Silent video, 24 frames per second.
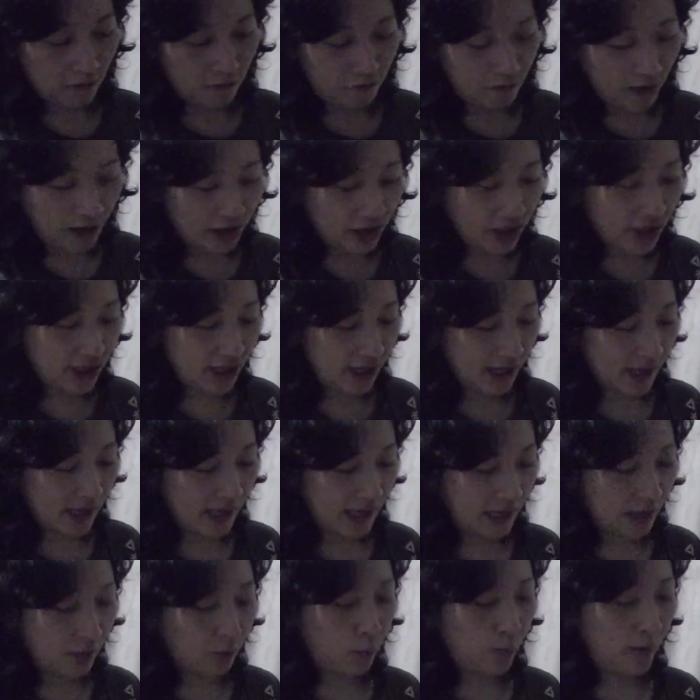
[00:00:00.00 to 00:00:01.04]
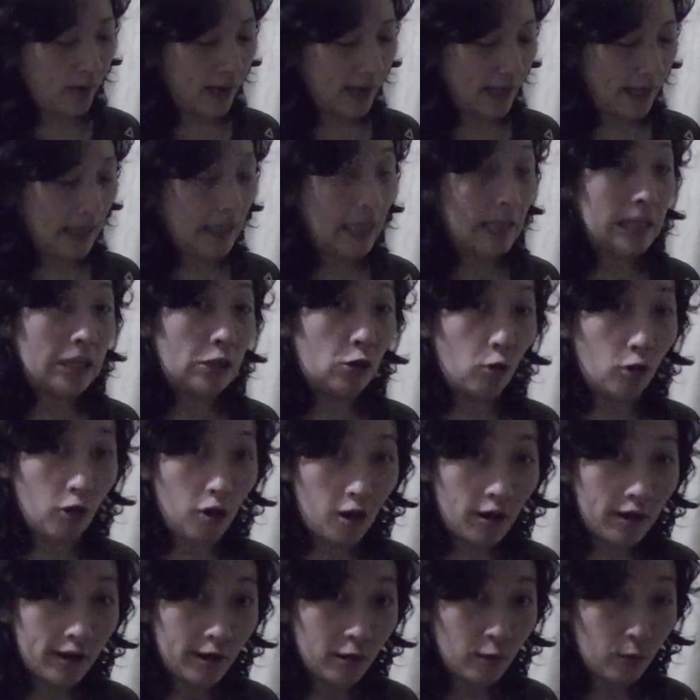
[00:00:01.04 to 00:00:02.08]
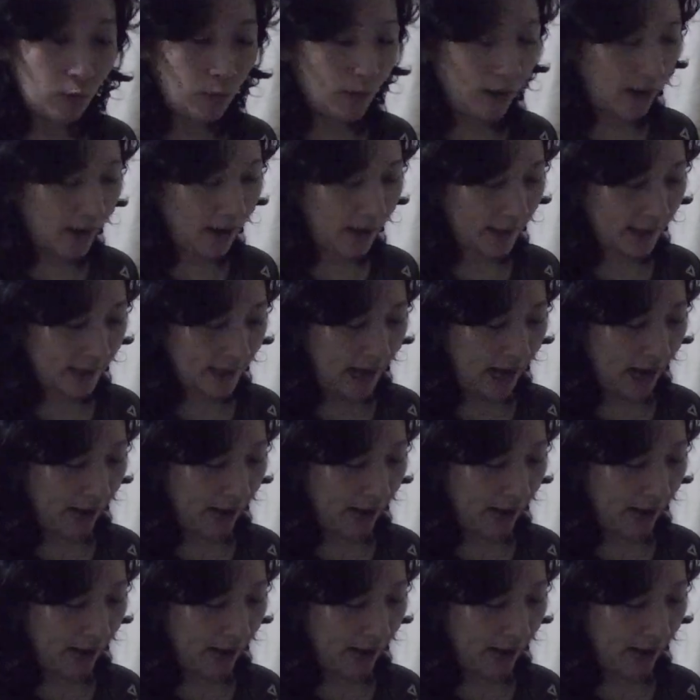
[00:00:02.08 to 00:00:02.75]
registered this with no longer works.